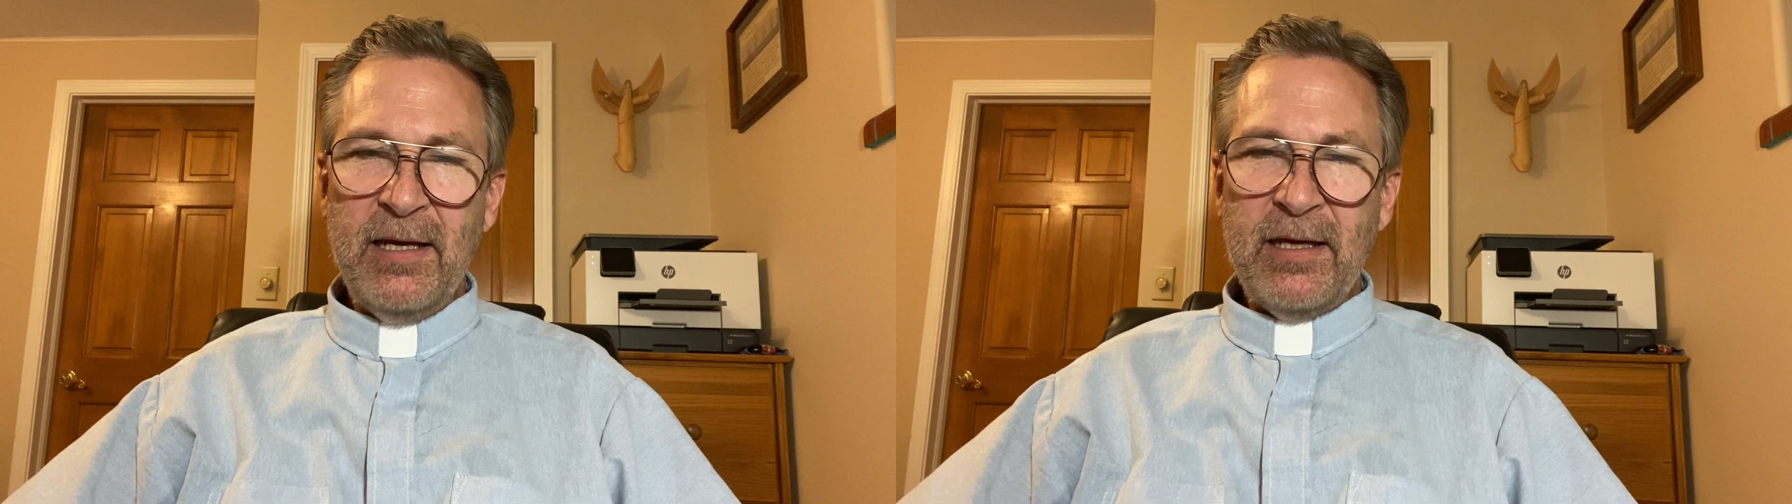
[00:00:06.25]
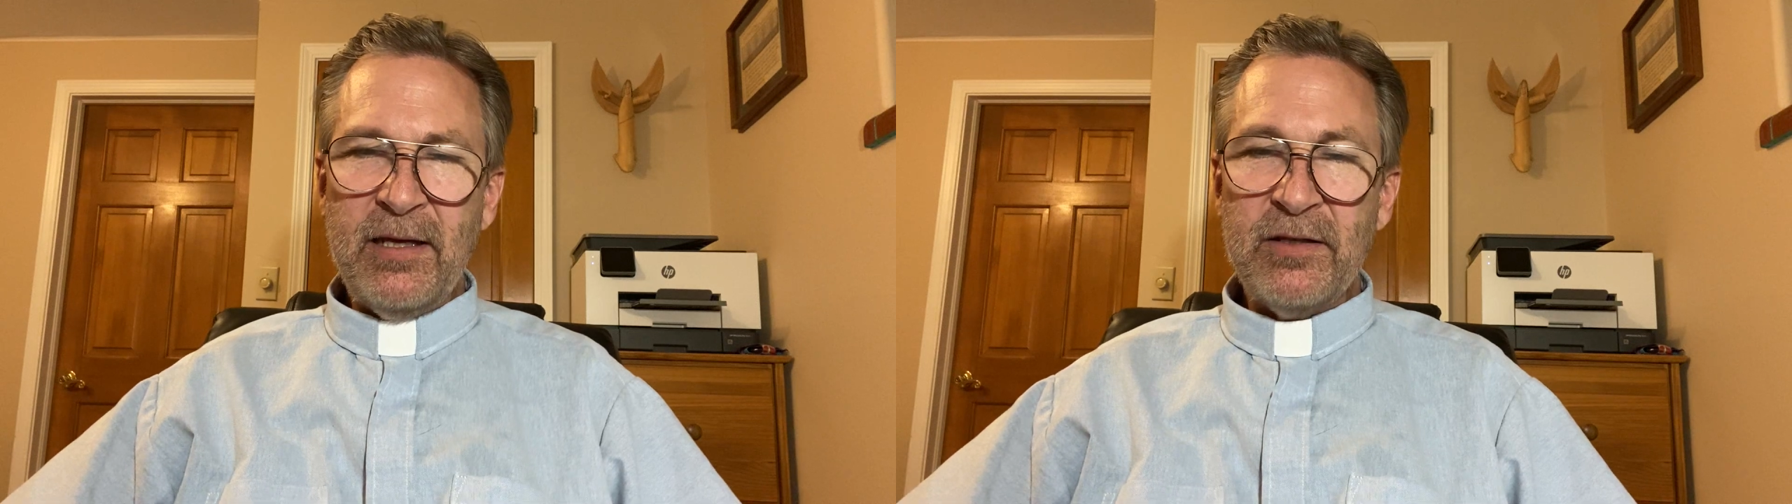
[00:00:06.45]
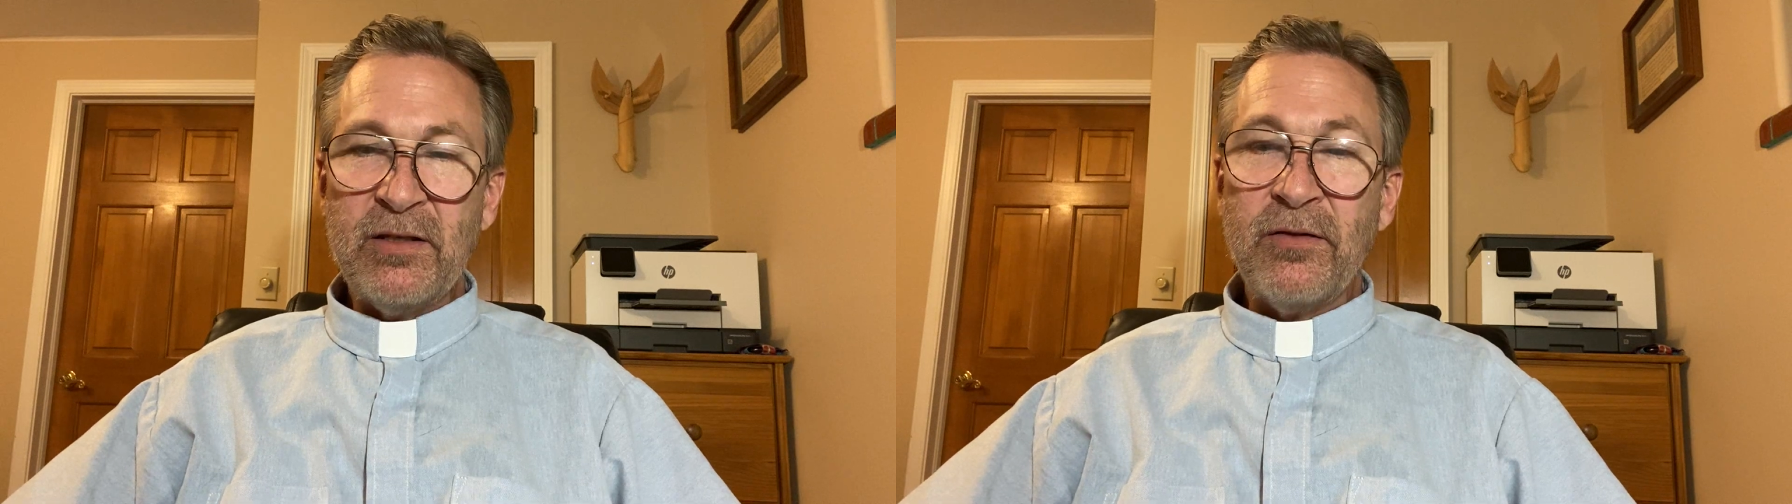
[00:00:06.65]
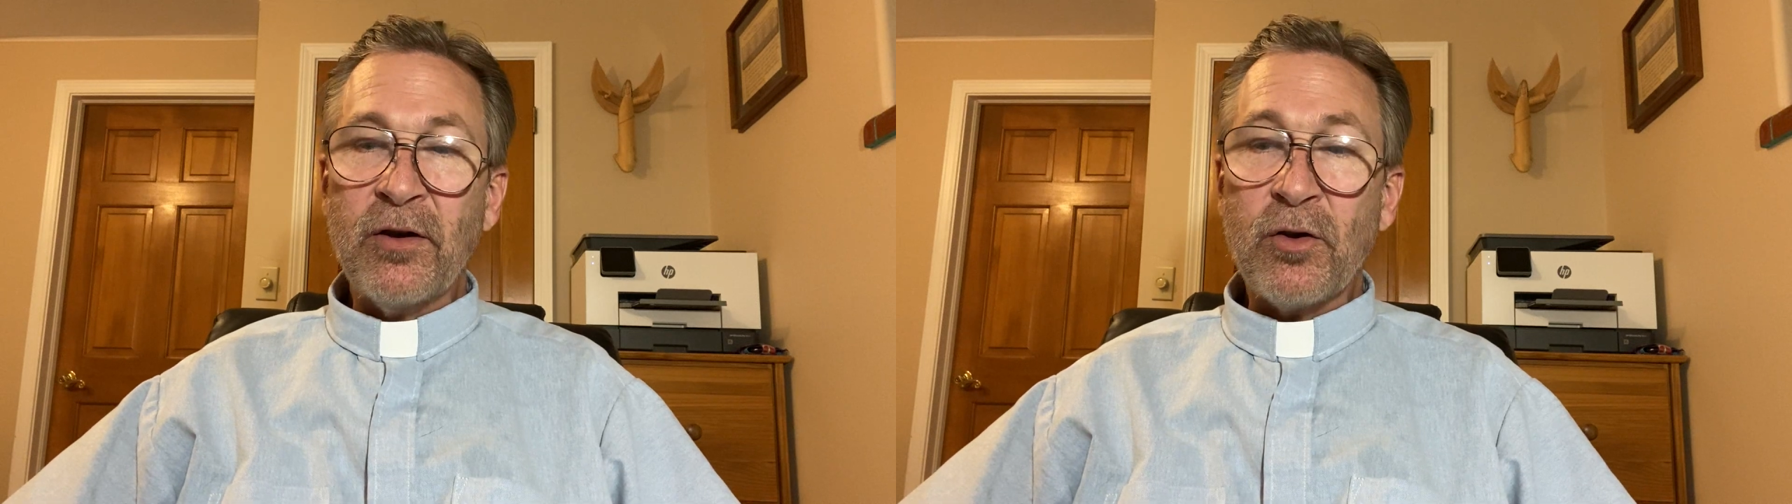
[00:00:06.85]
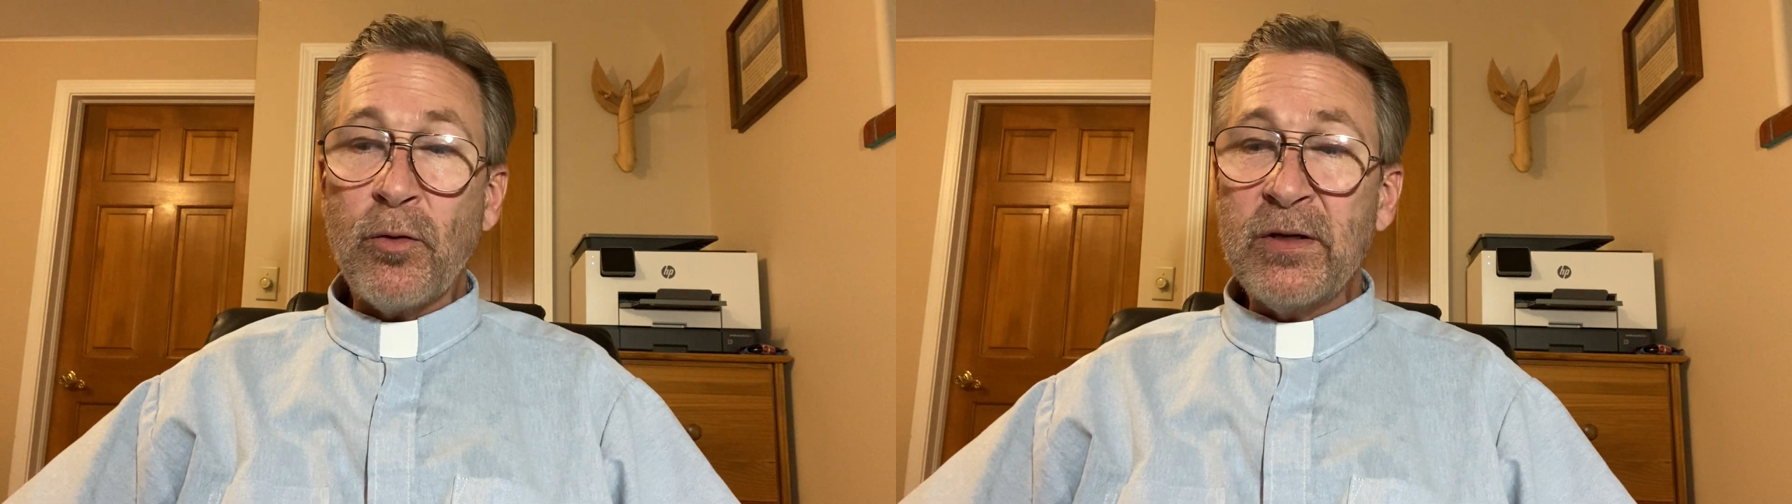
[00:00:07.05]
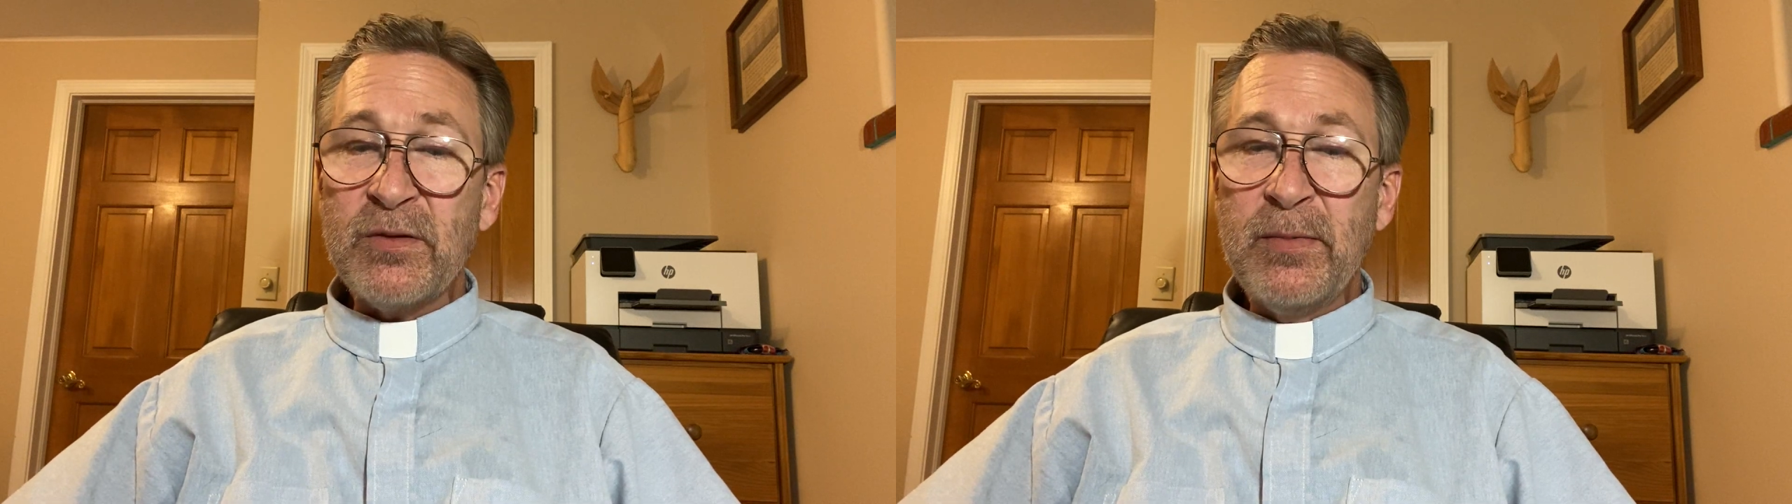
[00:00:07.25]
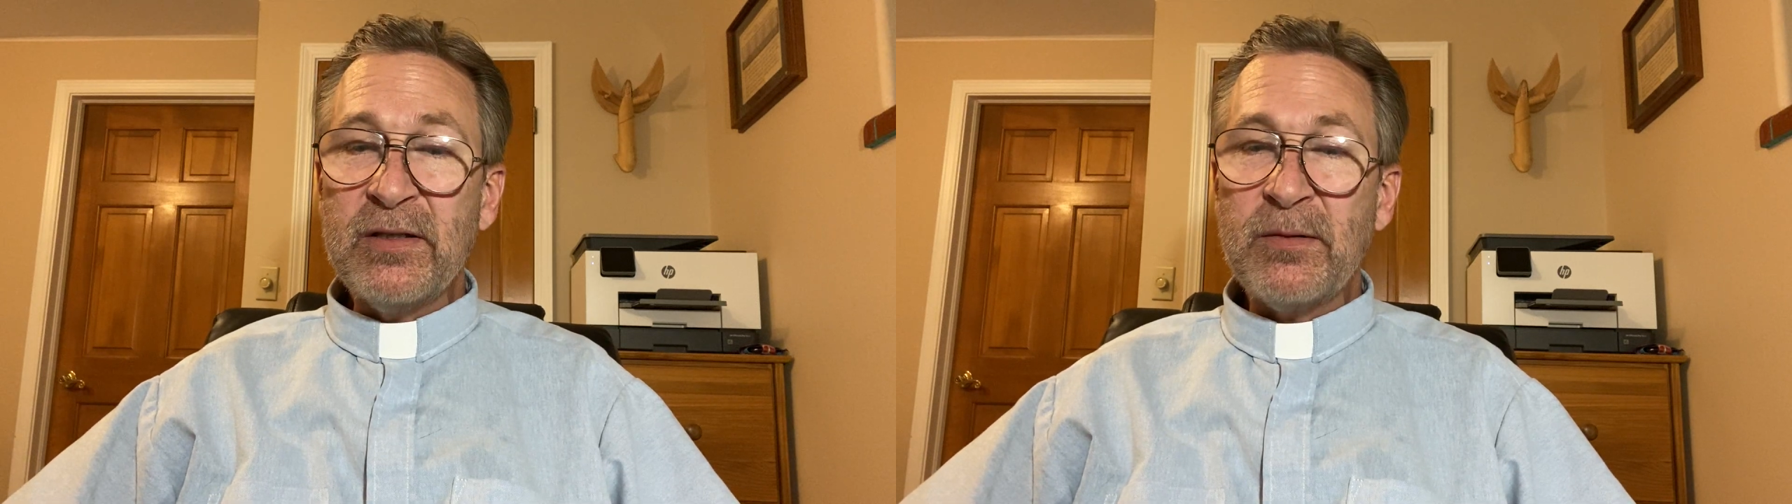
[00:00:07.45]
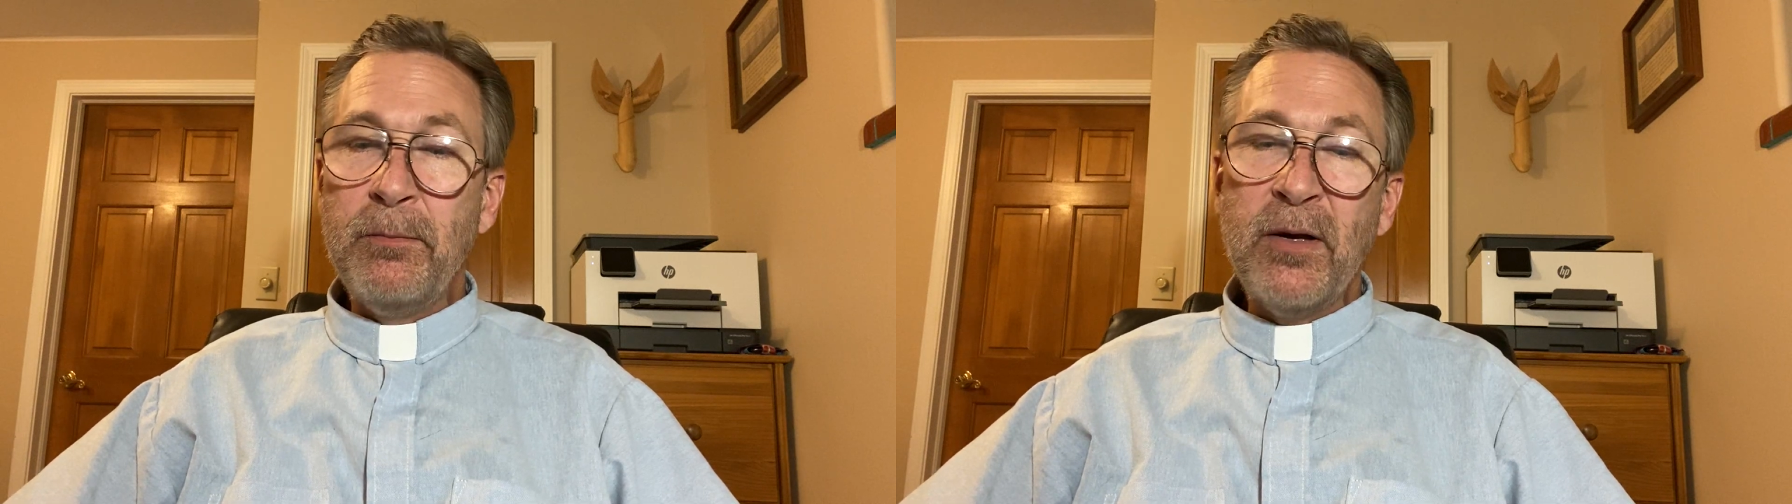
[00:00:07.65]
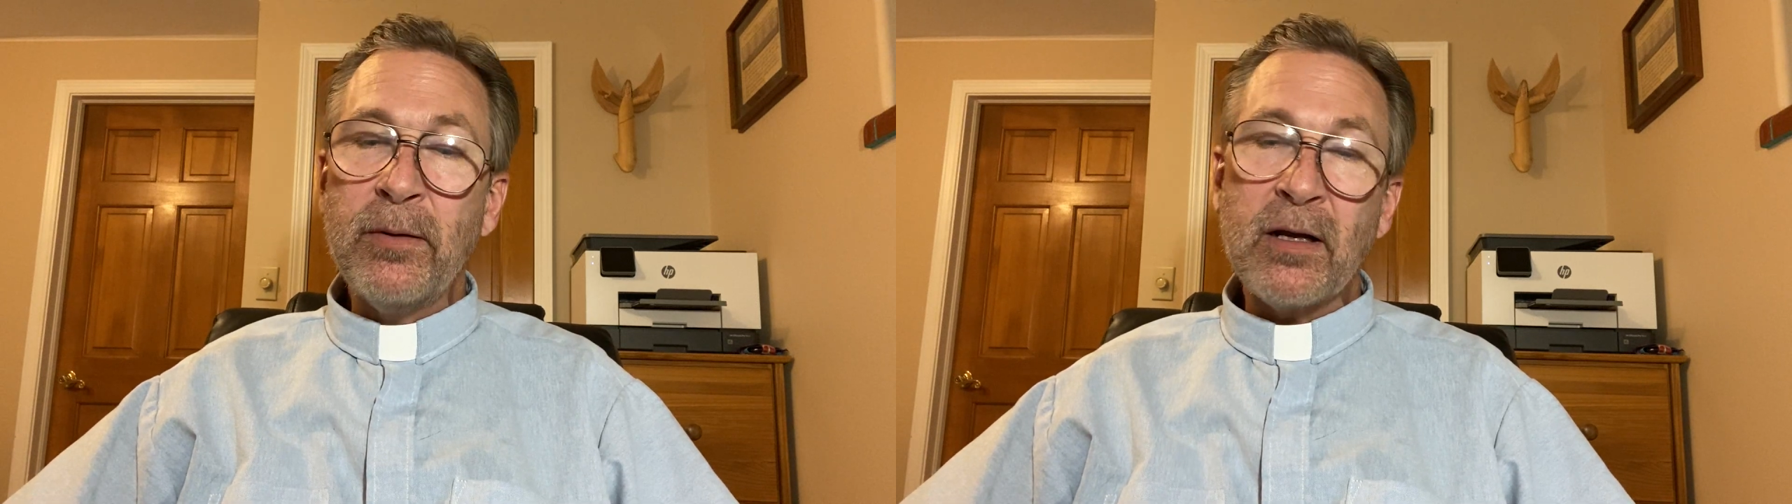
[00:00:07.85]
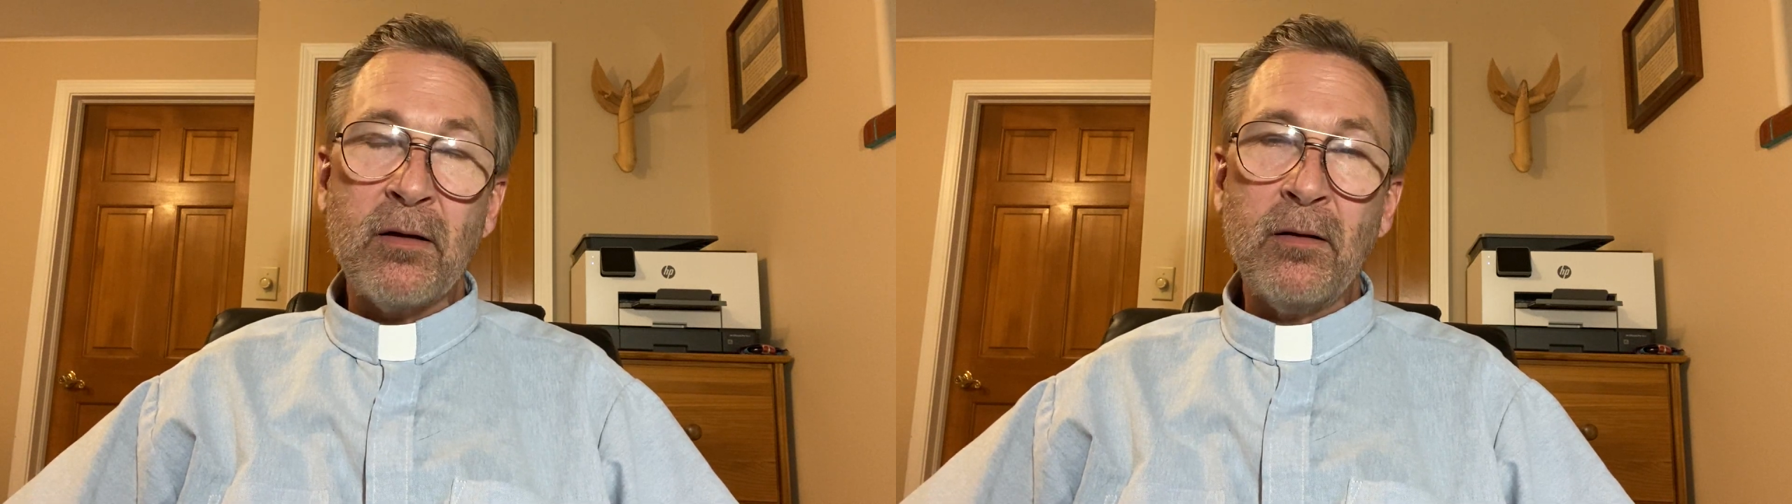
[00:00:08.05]
is The Christmas
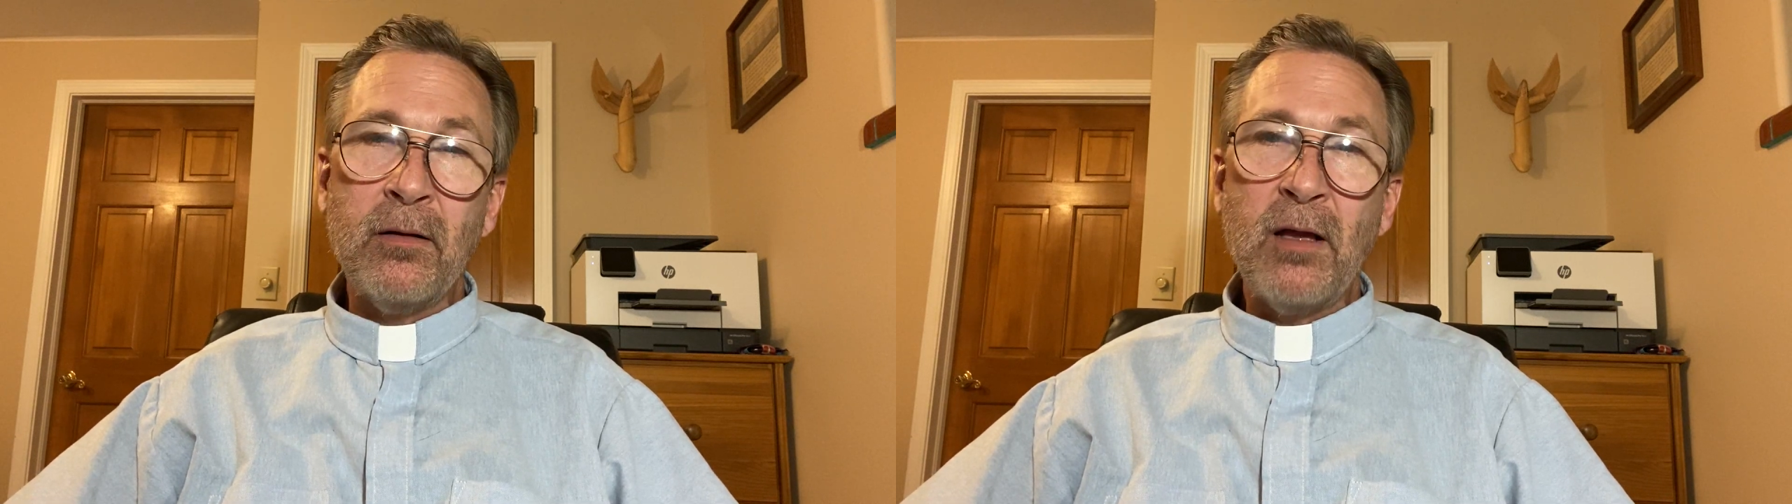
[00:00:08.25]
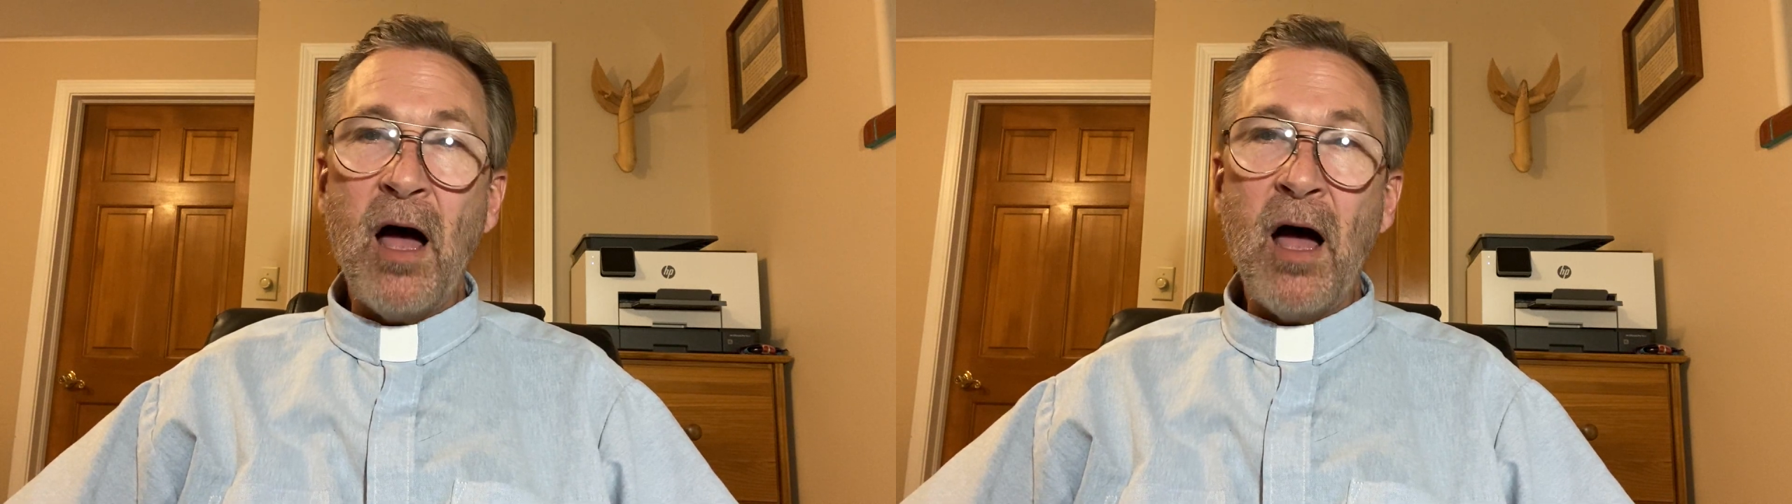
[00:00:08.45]
Miracle